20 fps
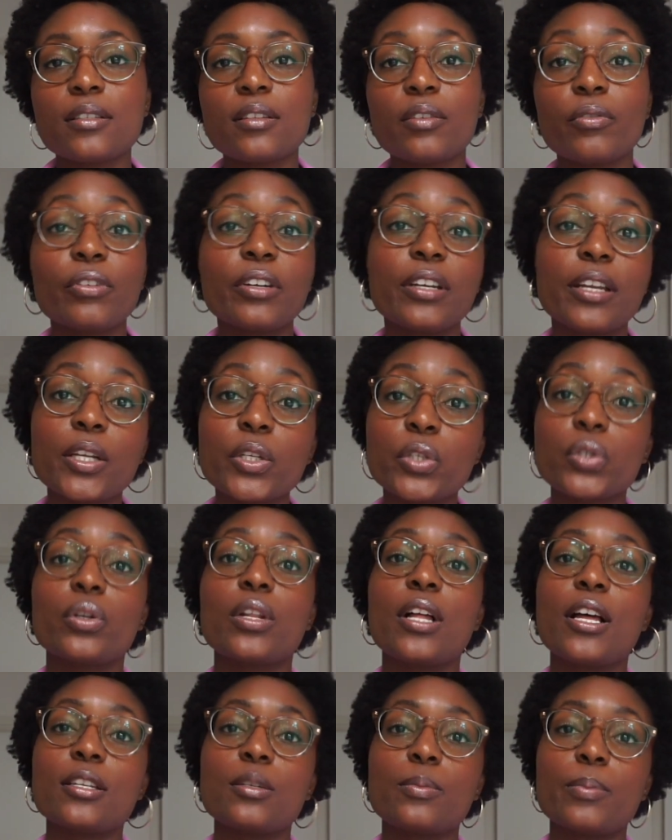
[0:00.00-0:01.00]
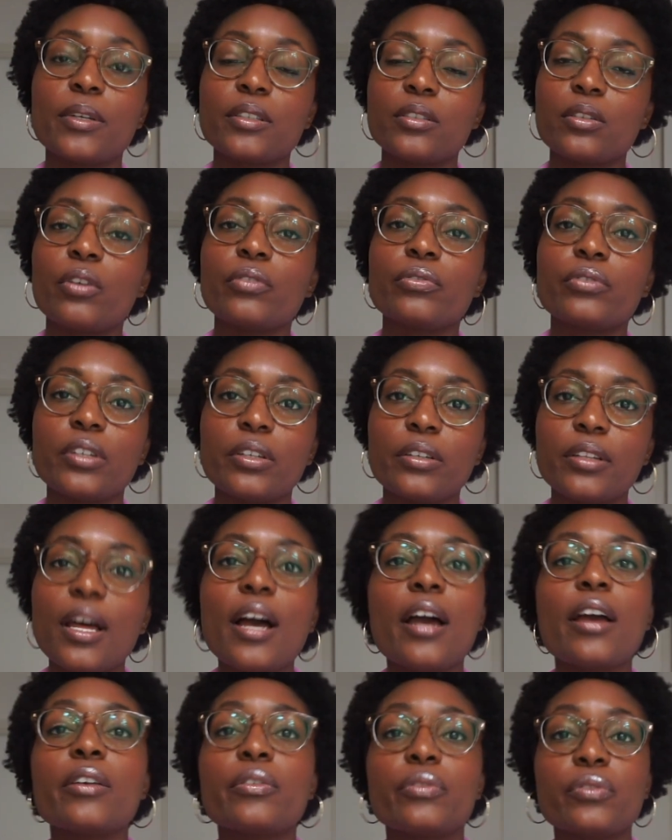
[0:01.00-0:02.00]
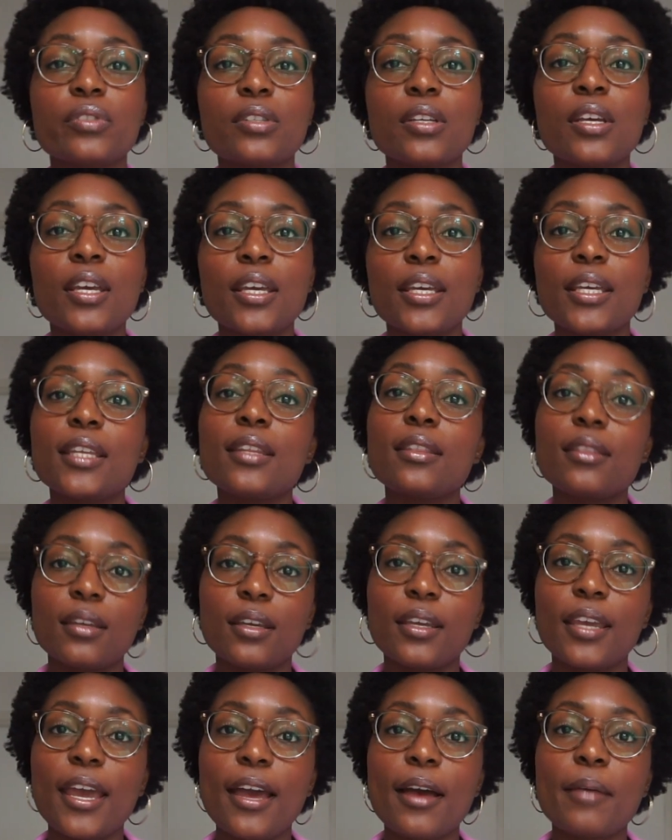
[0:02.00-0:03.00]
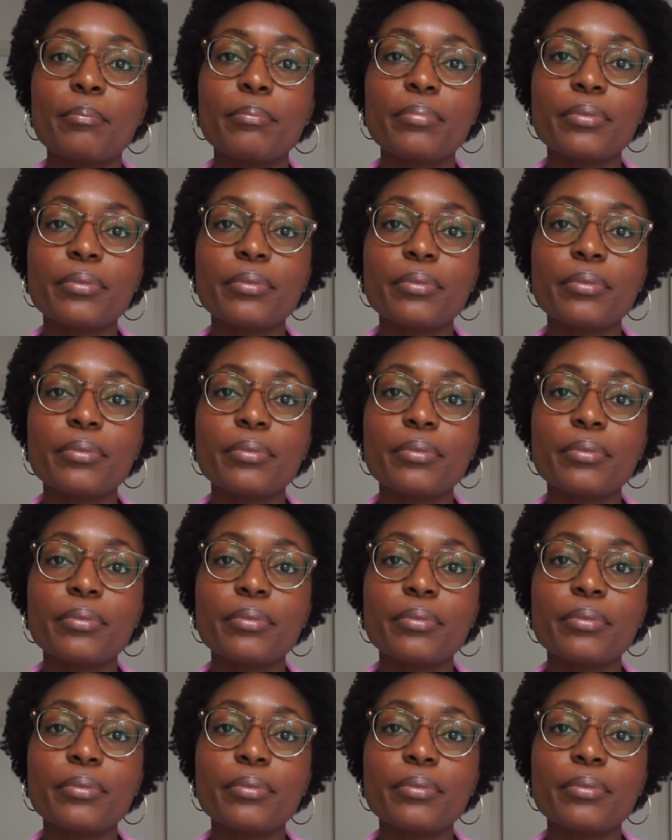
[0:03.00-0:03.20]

the financial aspect of their lives in the camp.